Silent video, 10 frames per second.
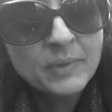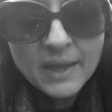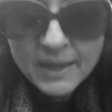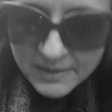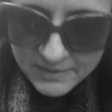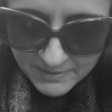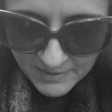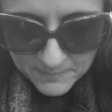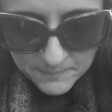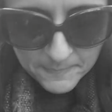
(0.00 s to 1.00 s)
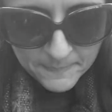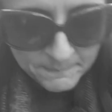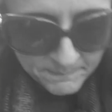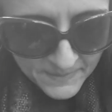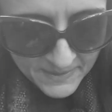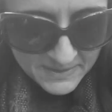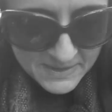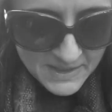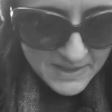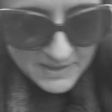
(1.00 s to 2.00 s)
And
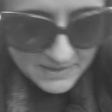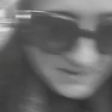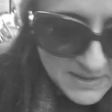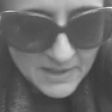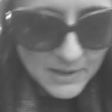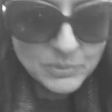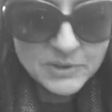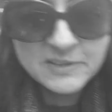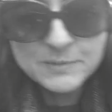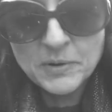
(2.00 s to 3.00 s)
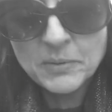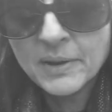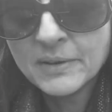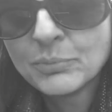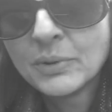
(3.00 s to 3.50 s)
yeah, and I would experiment